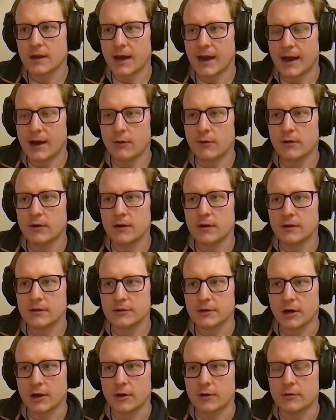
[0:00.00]
our
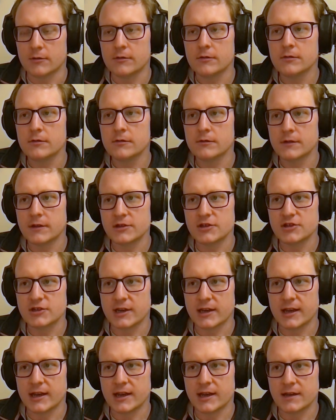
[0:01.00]
goal this
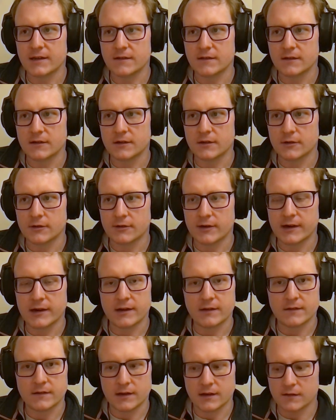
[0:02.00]
year is to create
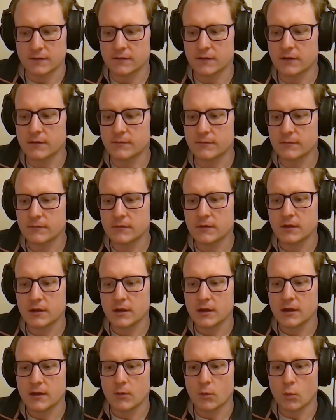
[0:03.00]
a system
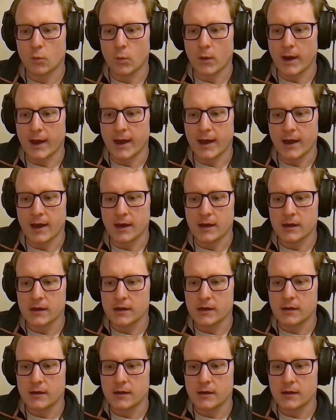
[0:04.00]
where